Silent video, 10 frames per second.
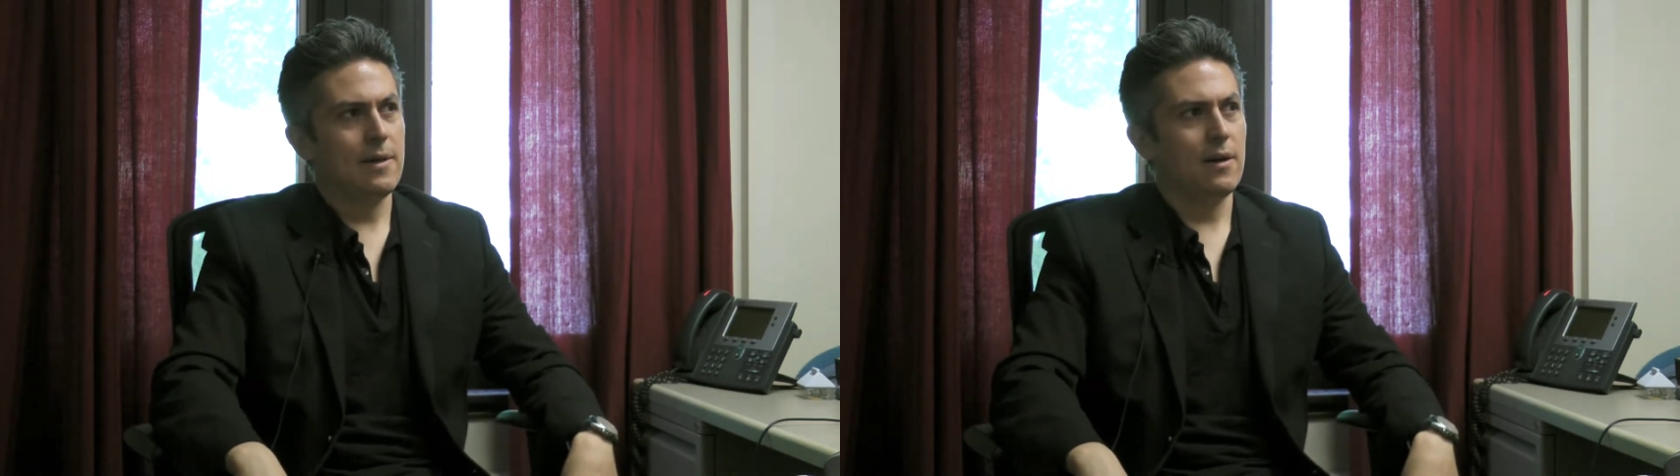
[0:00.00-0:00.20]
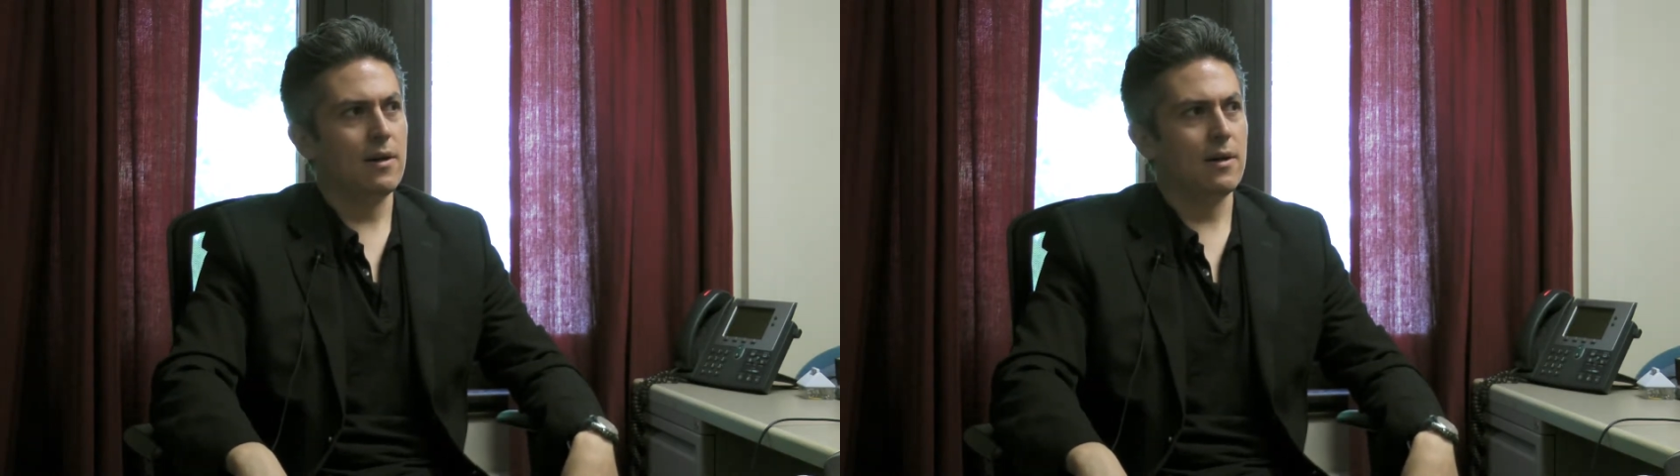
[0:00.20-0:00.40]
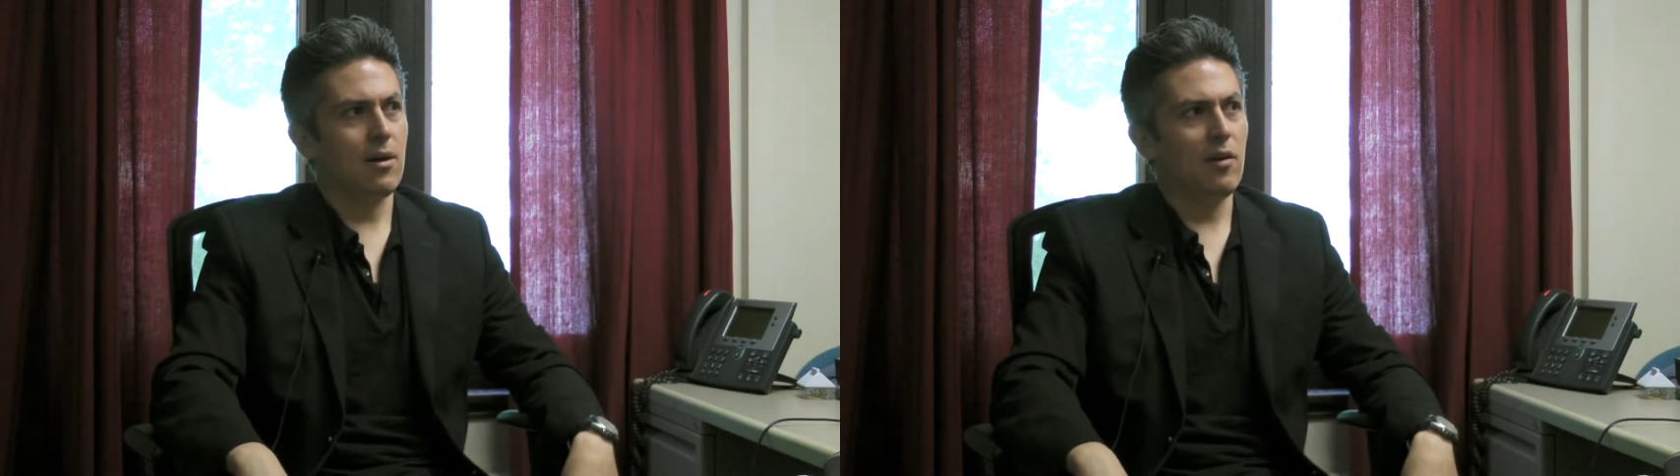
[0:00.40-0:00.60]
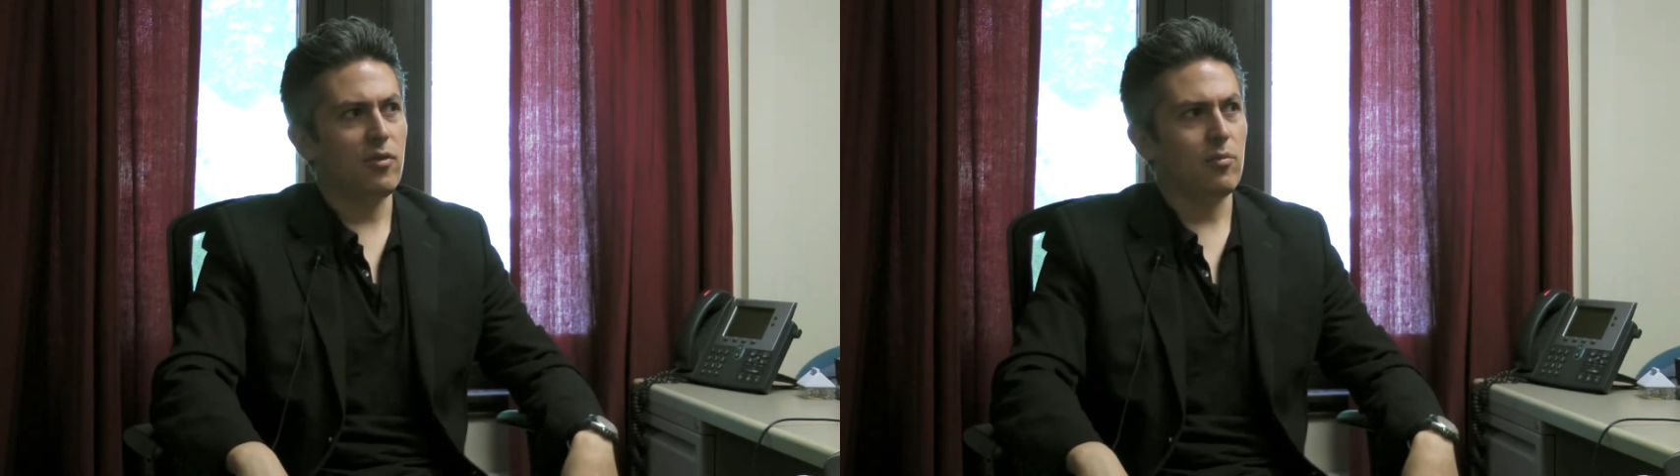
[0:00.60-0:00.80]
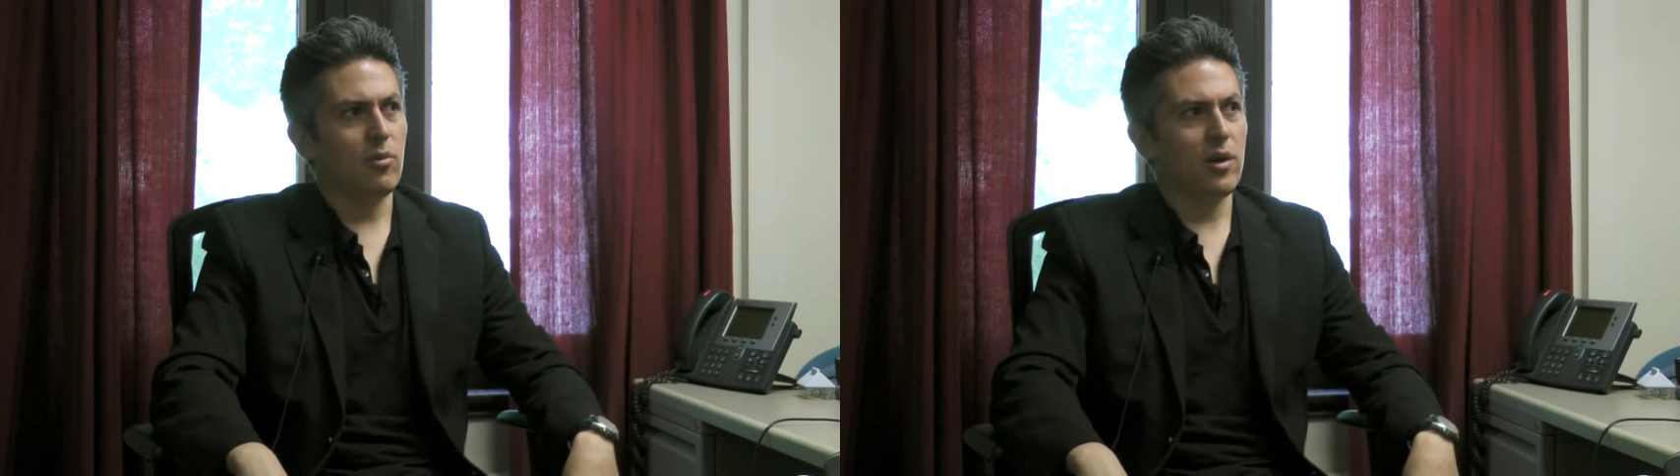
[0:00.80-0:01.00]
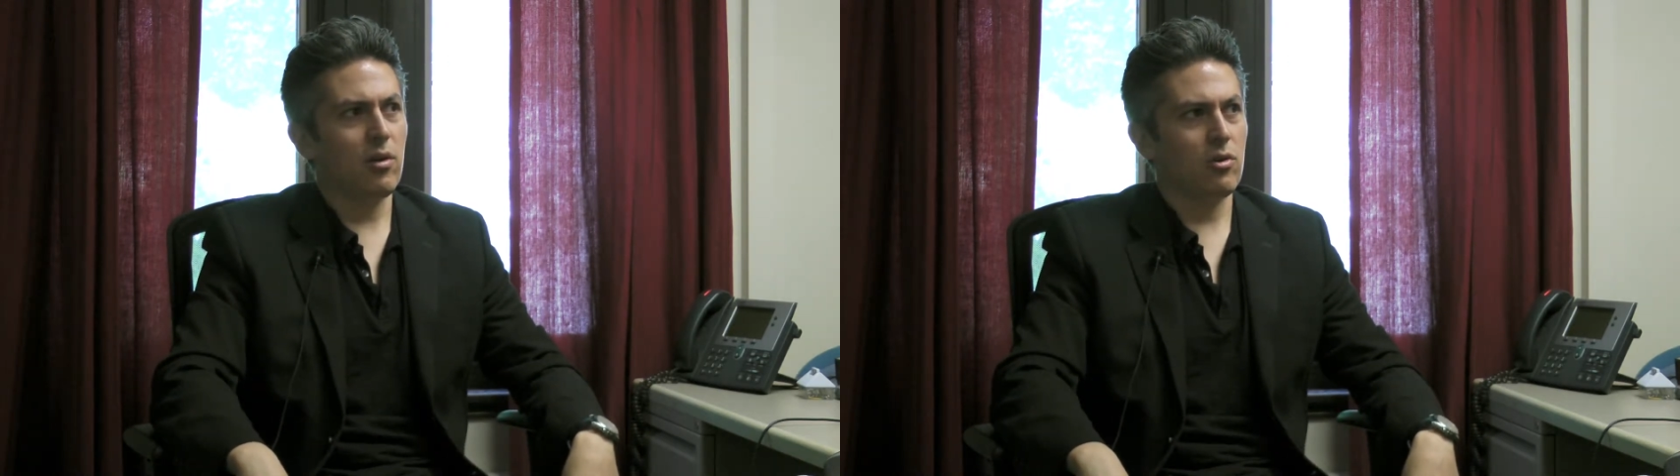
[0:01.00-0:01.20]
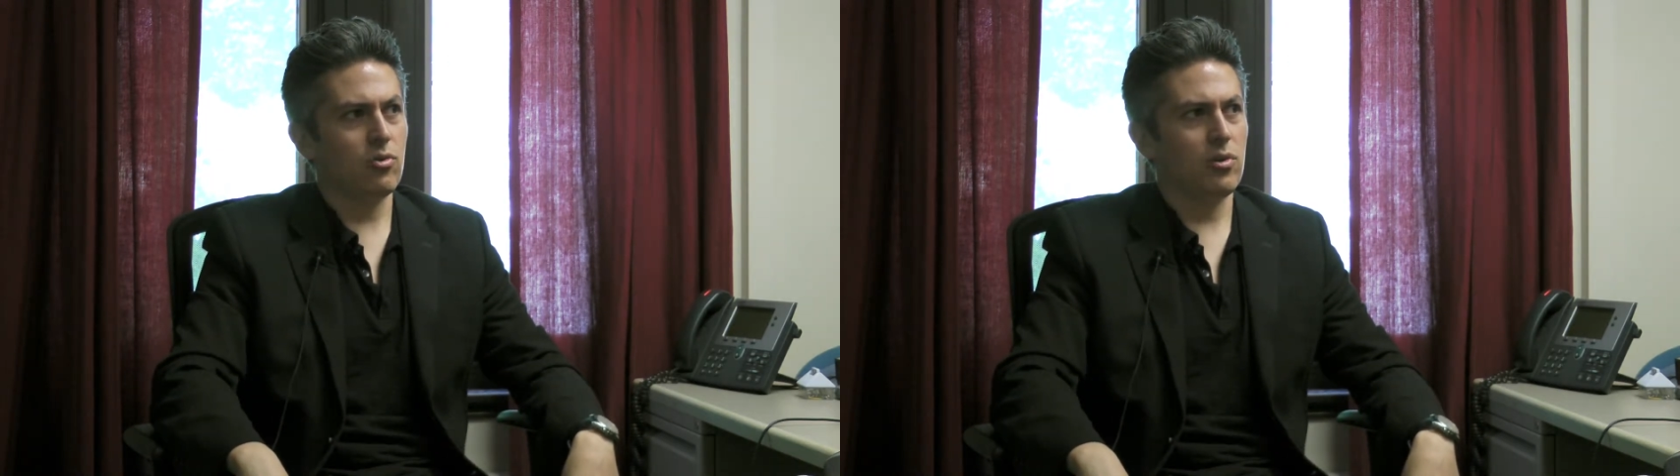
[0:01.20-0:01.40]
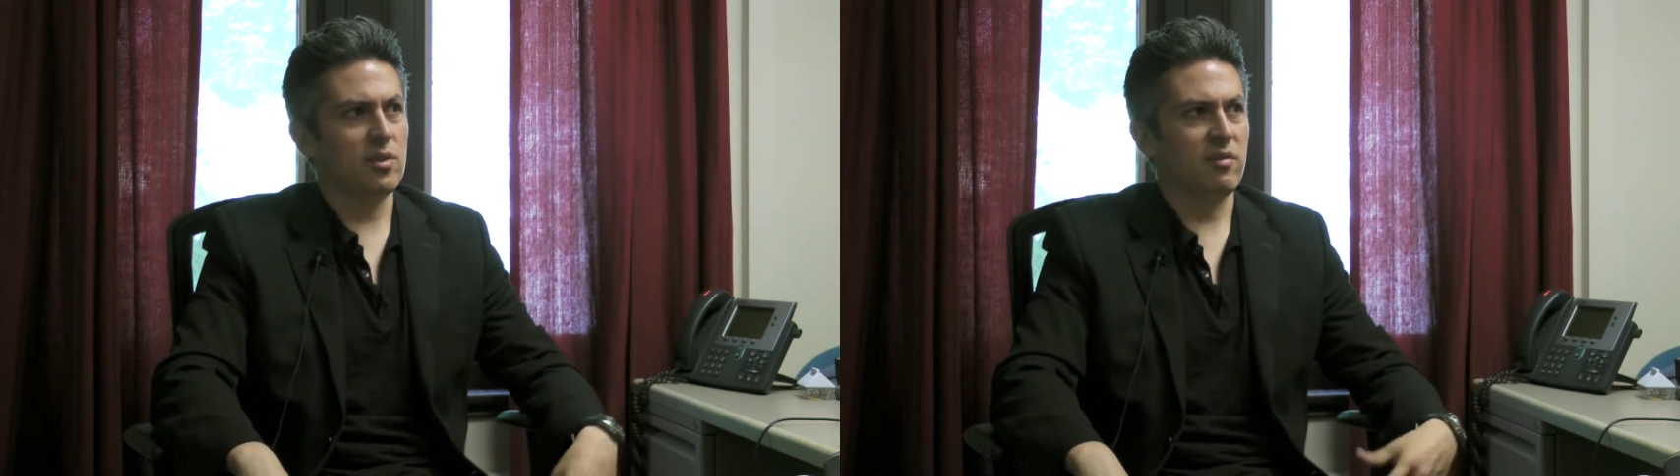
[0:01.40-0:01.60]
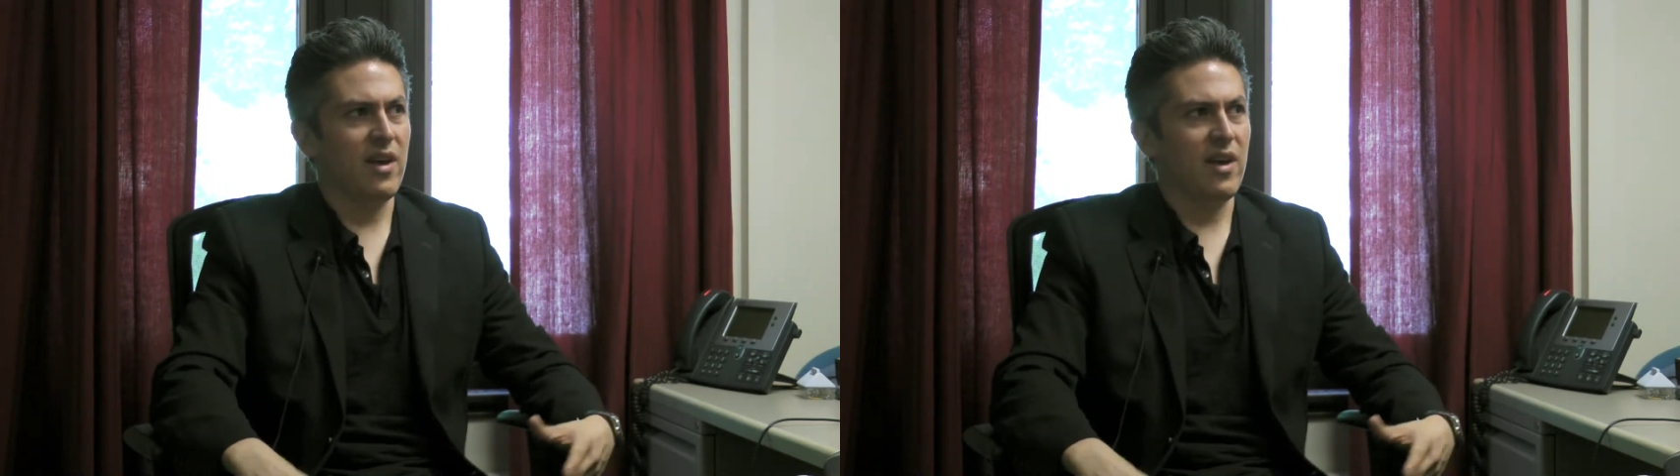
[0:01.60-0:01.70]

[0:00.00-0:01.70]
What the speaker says: often bring all sorts of